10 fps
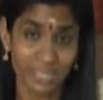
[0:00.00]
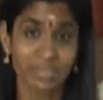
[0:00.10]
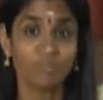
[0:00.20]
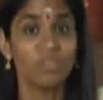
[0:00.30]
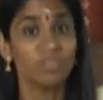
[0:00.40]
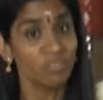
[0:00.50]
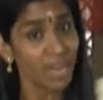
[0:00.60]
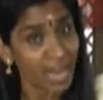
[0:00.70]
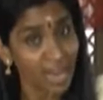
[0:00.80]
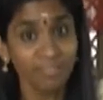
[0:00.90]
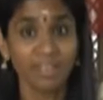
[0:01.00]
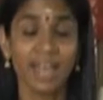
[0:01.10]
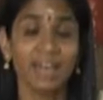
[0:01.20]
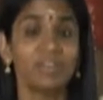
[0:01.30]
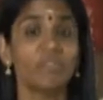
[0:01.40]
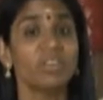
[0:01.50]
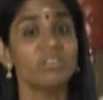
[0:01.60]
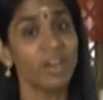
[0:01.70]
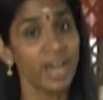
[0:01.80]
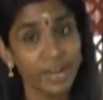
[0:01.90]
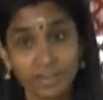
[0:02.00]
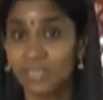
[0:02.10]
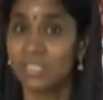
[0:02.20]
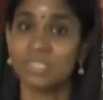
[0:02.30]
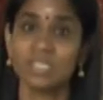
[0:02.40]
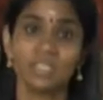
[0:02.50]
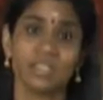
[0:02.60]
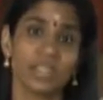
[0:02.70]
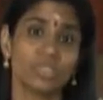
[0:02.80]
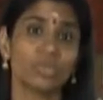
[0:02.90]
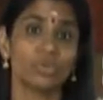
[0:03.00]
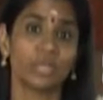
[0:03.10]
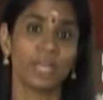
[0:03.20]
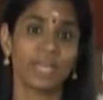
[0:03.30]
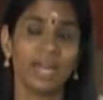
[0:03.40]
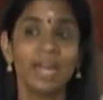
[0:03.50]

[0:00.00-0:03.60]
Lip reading: and we were there and we were trusting the nature to take care,